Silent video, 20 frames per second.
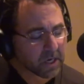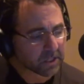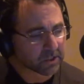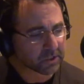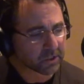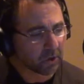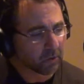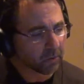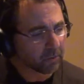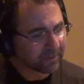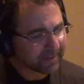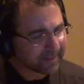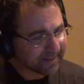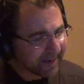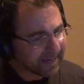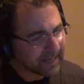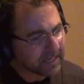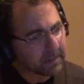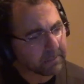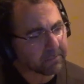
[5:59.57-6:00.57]
So
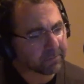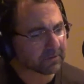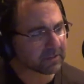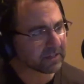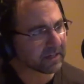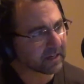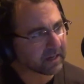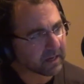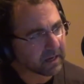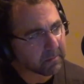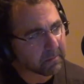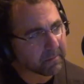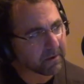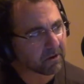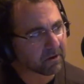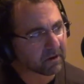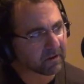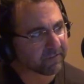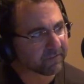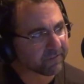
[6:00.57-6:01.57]
90% of the
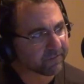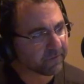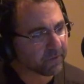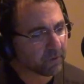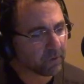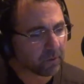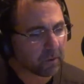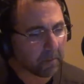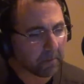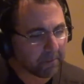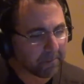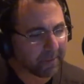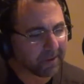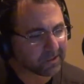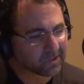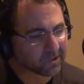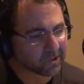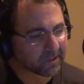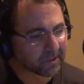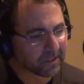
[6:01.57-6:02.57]
American food
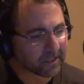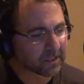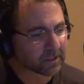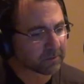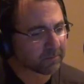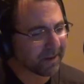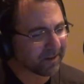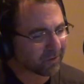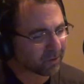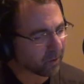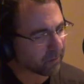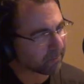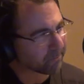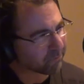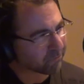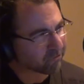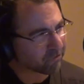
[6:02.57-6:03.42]
budget is spent on